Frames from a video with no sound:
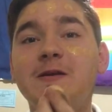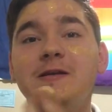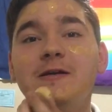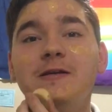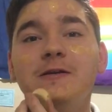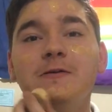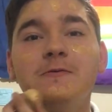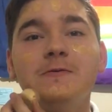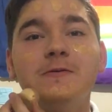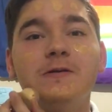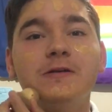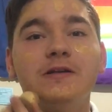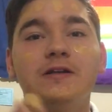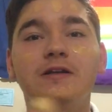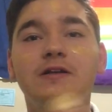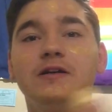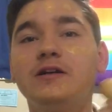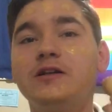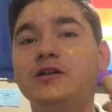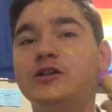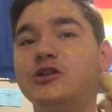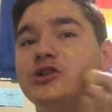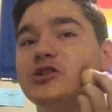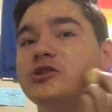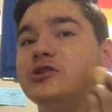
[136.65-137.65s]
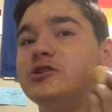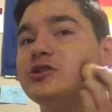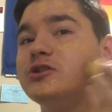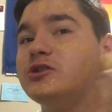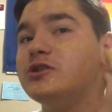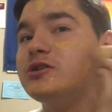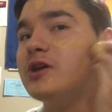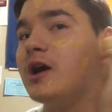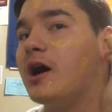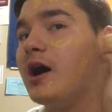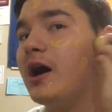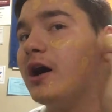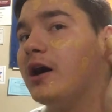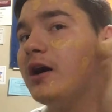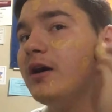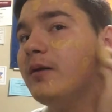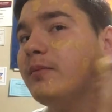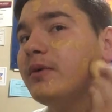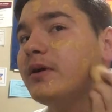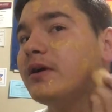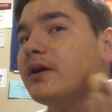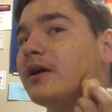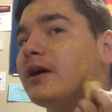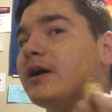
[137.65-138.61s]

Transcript: did a really good job.